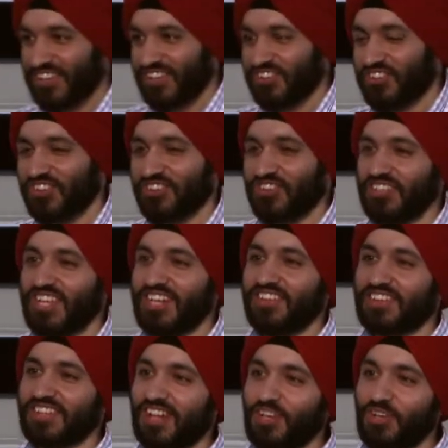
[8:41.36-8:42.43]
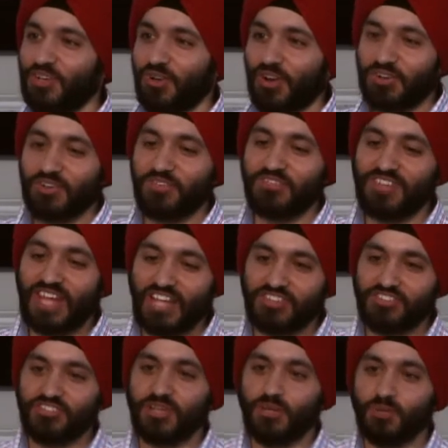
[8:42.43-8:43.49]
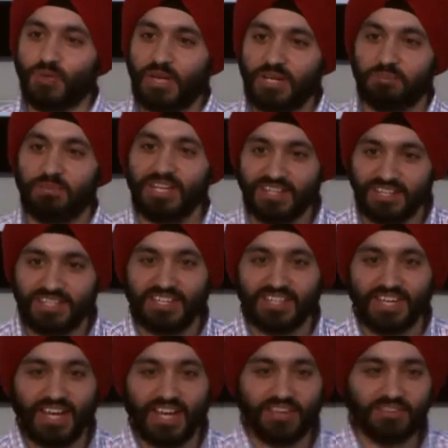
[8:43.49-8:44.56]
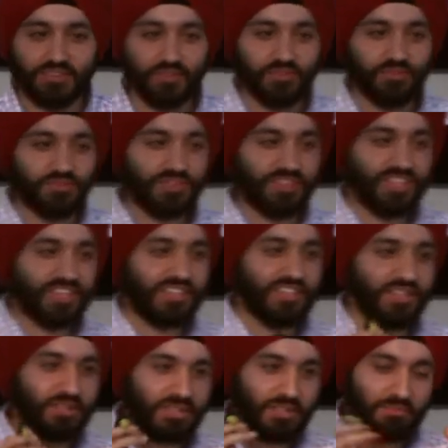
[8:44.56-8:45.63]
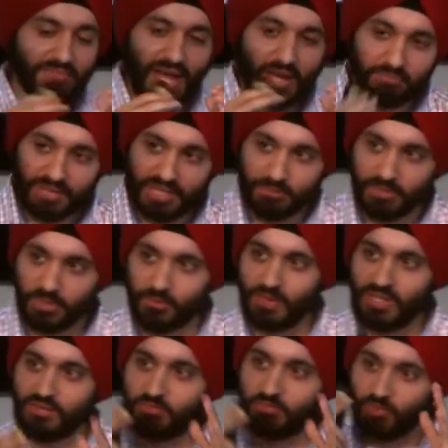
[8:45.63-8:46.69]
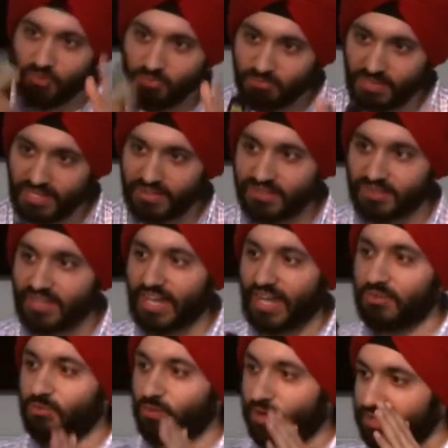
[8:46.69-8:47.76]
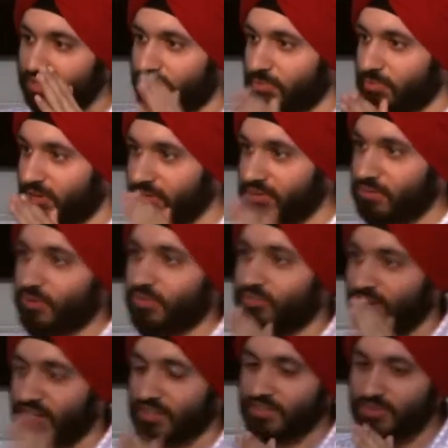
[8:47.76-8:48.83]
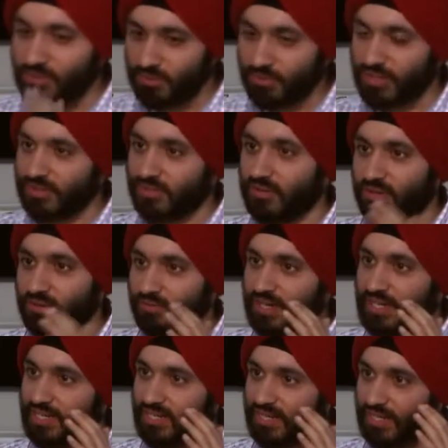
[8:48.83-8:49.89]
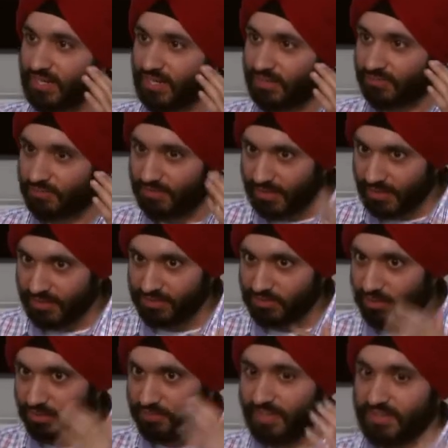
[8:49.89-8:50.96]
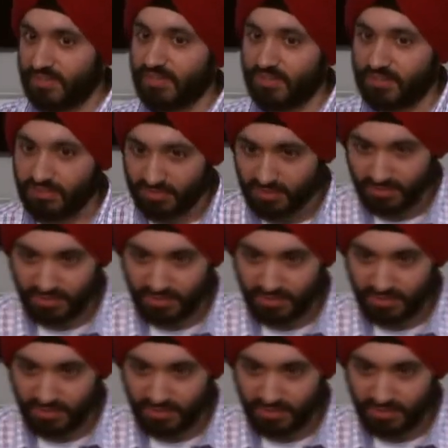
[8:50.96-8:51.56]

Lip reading: So there is a lot of natural variability, and sort of the mapping between movements and what the person was trying to do is not very certain,